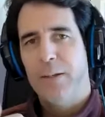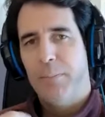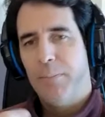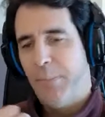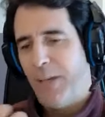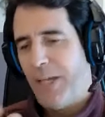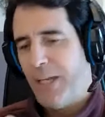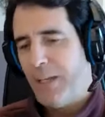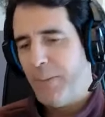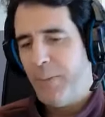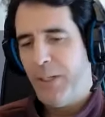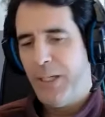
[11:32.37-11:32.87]

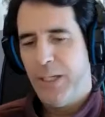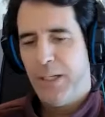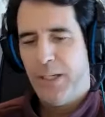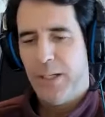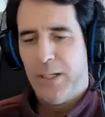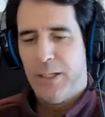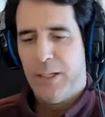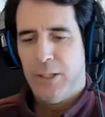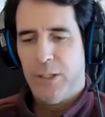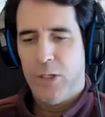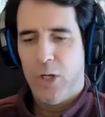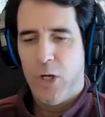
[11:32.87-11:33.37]
maybe,
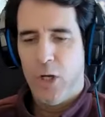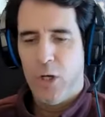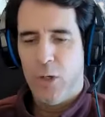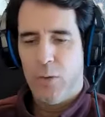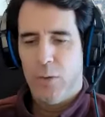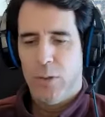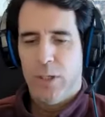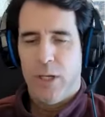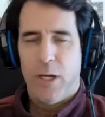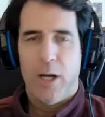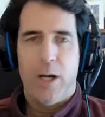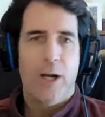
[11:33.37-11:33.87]
you
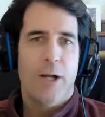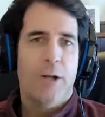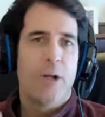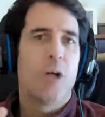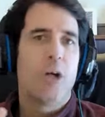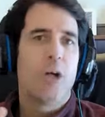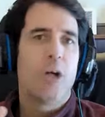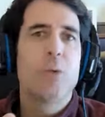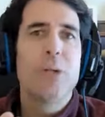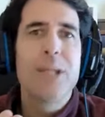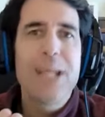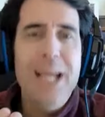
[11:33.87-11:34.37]
know,
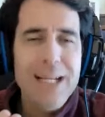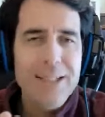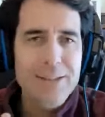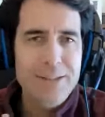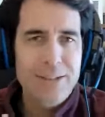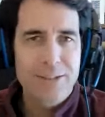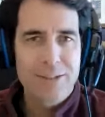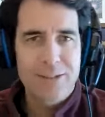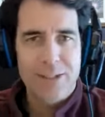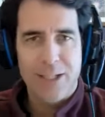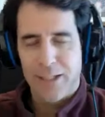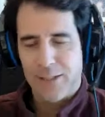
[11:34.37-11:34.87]
not doing
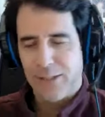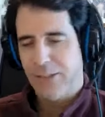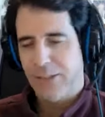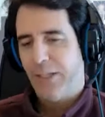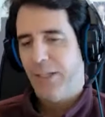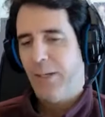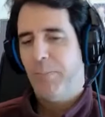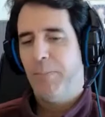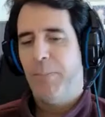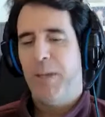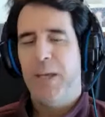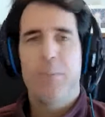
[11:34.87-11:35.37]
exercise,
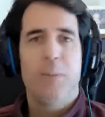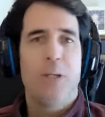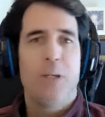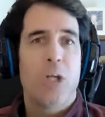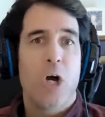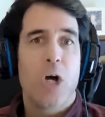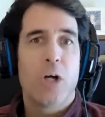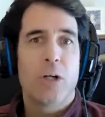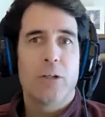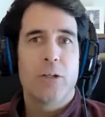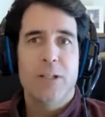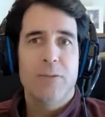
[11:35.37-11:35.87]
maybe
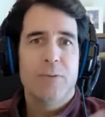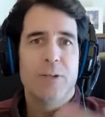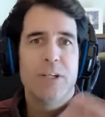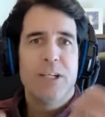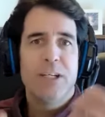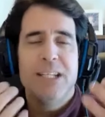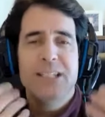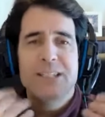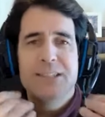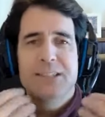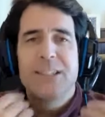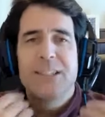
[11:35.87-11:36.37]
not
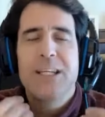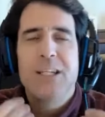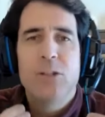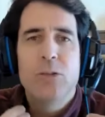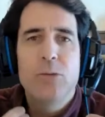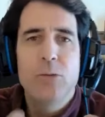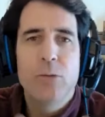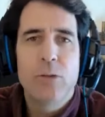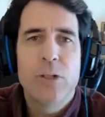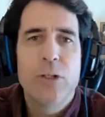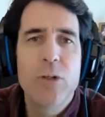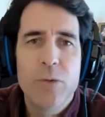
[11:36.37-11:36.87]
even listening
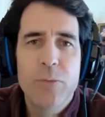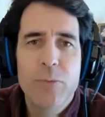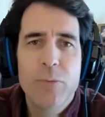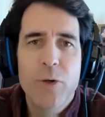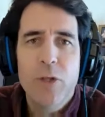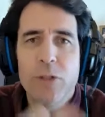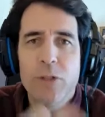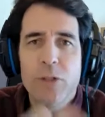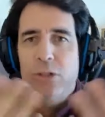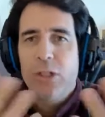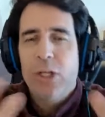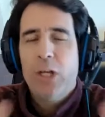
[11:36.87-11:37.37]
to your inner
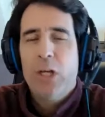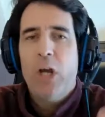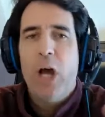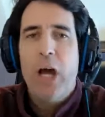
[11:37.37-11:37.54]
voice.